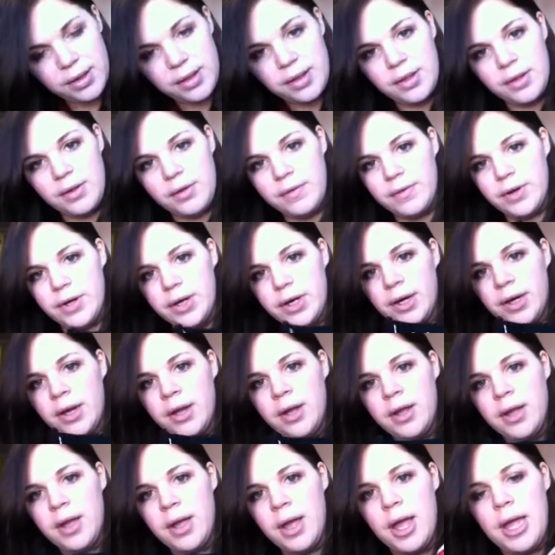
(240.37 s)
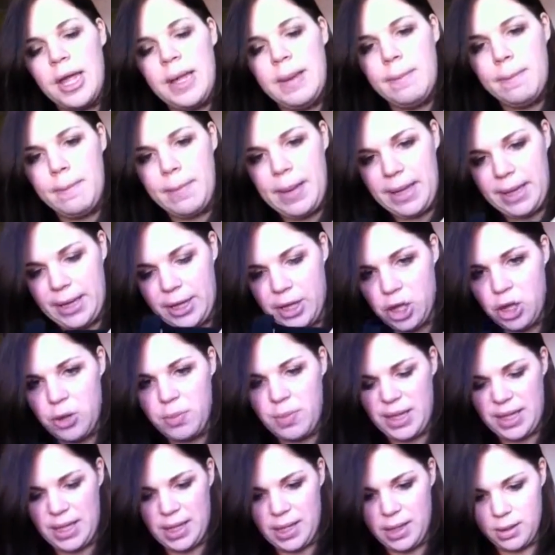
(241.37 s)
silver
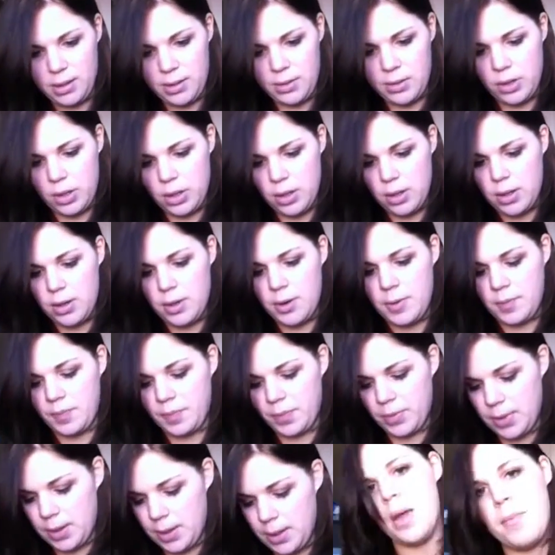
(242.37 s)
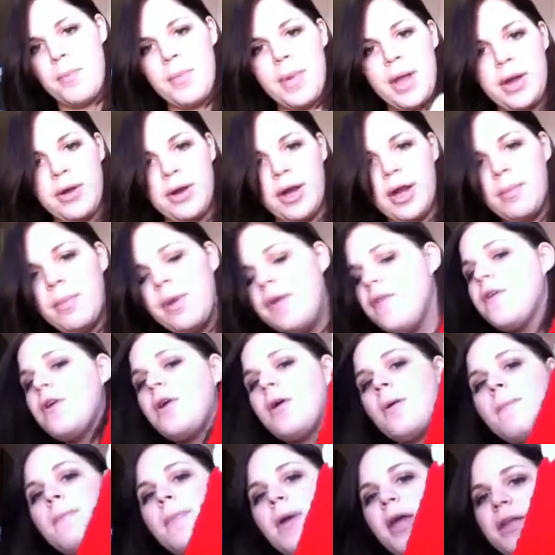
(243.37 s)
embellishment. My
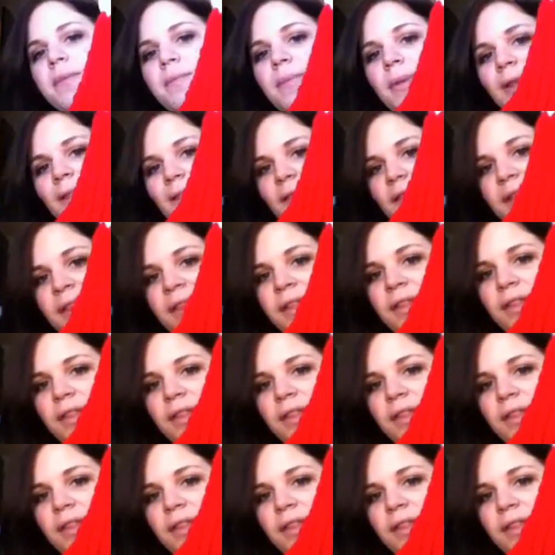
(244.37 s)
grandmother made me this